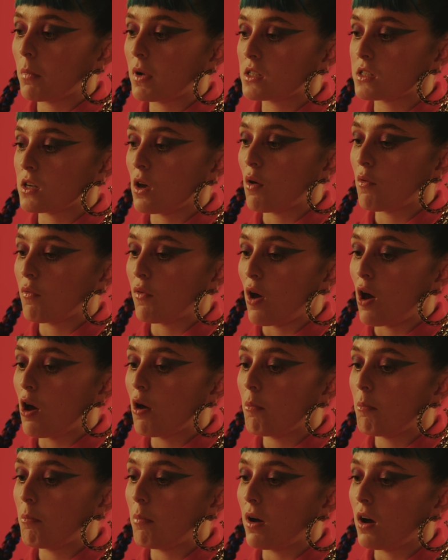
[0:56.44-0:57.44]
myself
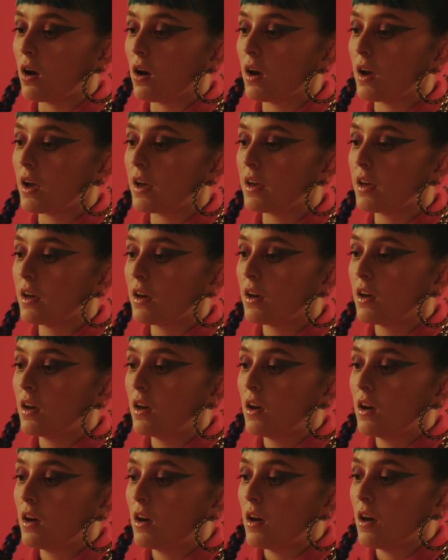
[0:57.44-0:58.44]
up by
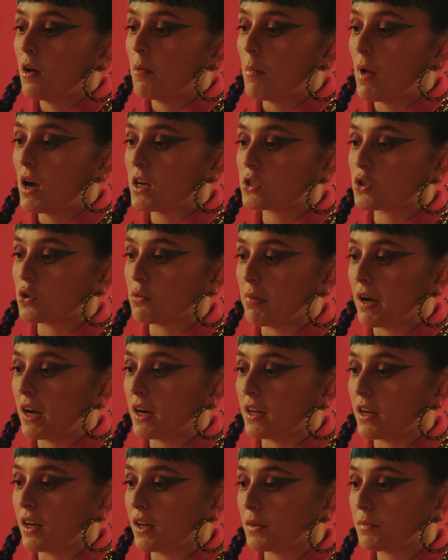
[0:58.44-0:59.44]

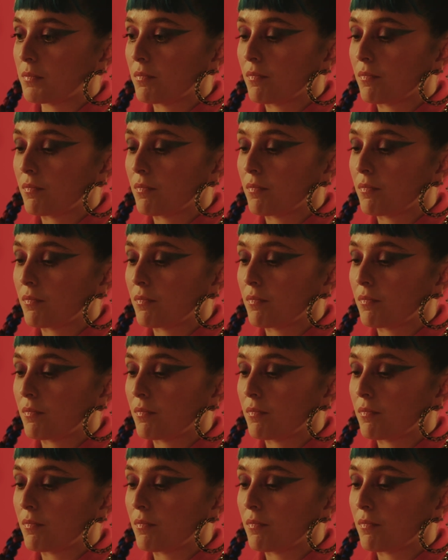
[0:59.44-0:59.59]
masturbating.